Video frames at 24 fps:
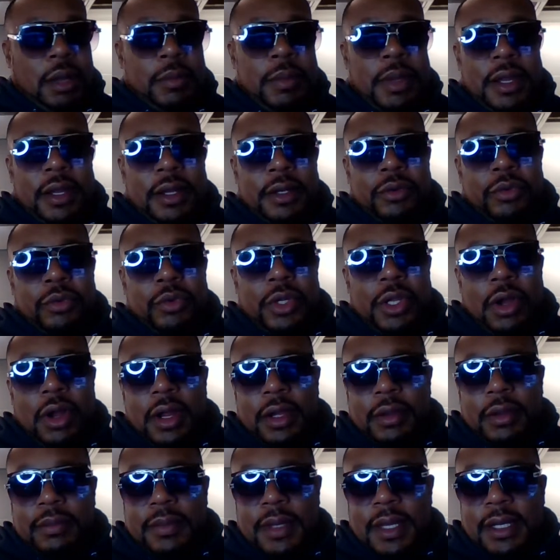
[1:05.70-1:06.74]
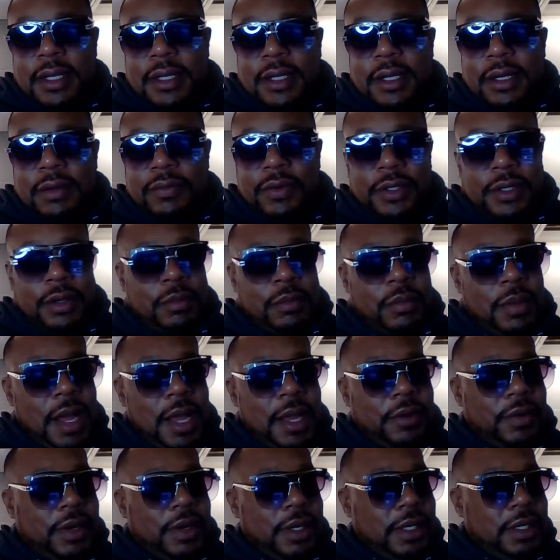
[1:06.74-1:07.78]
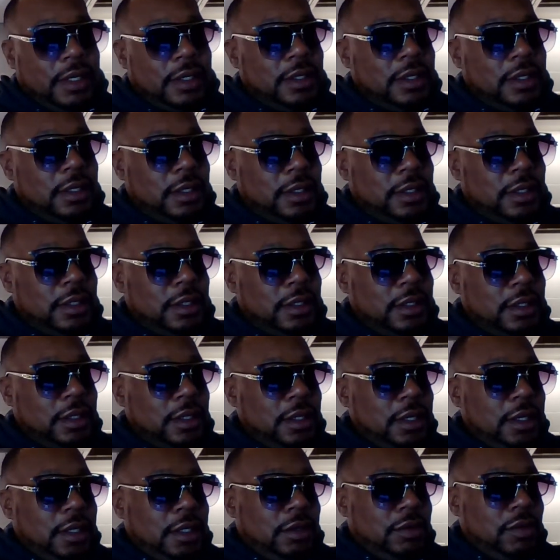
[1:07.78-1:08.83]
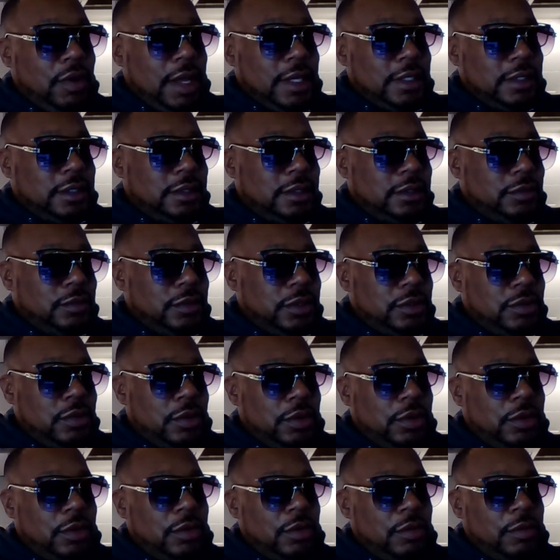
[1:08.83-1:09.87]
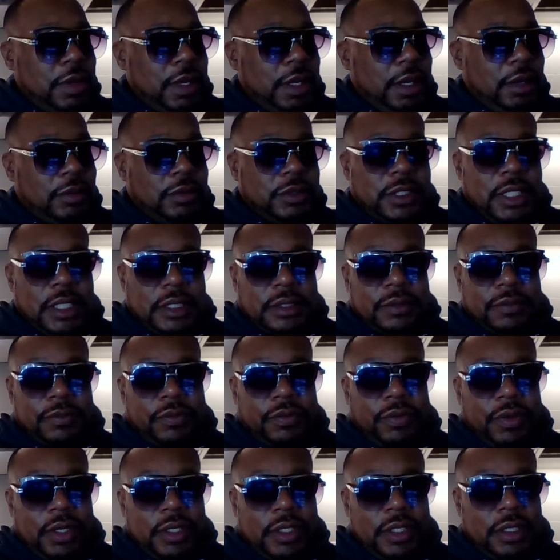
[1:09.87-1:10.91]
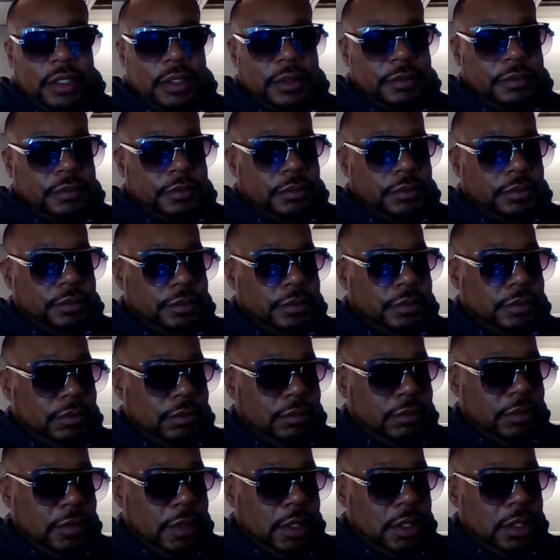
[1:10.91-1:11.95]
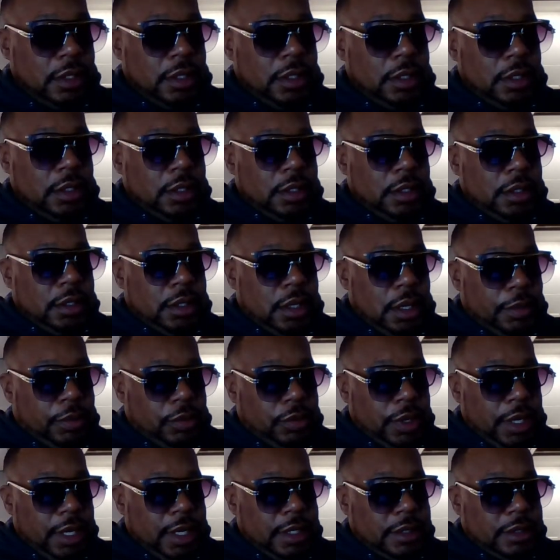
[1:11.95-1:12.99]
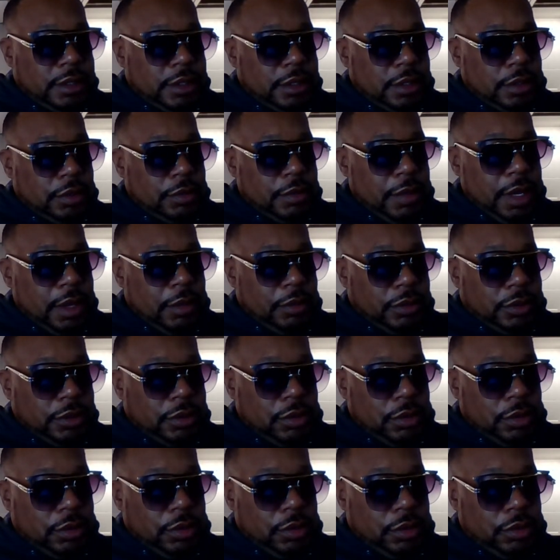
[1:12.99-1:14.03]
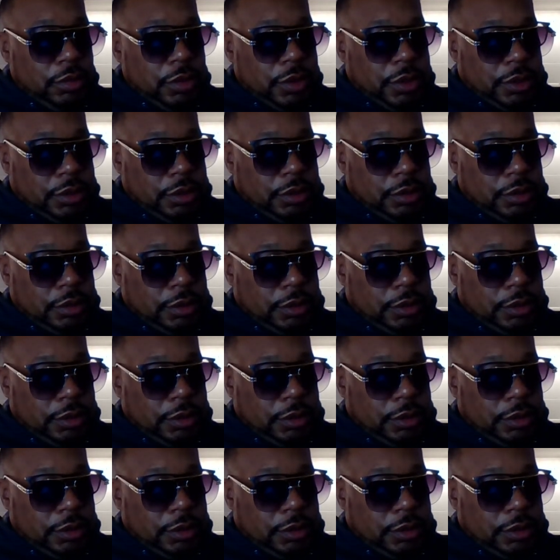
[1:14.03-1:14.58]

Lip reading: here in New York, man, covering the migrant crisis. What's going on, man? I was just in Philly a couple of days ago, man. What's going on with you?